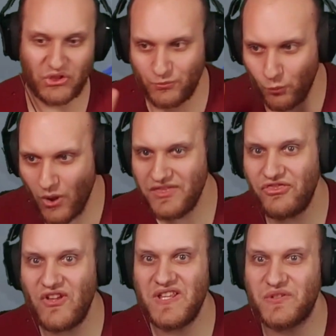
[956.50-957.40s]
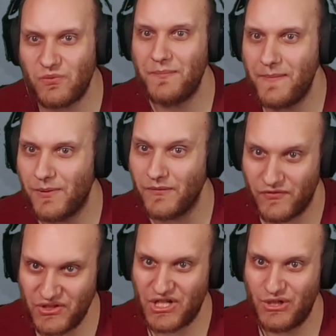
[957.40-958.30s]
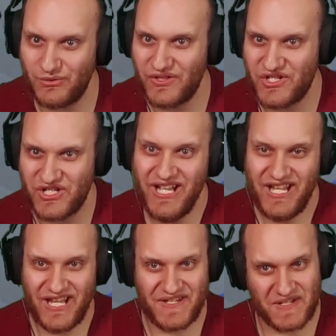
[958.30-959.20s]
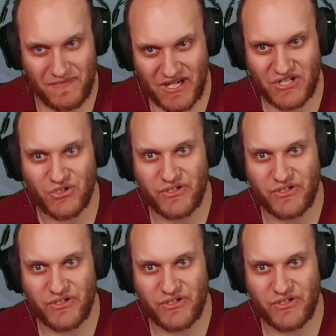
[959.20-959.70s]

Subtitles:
one thing to remember for the Coalition is to make sure you're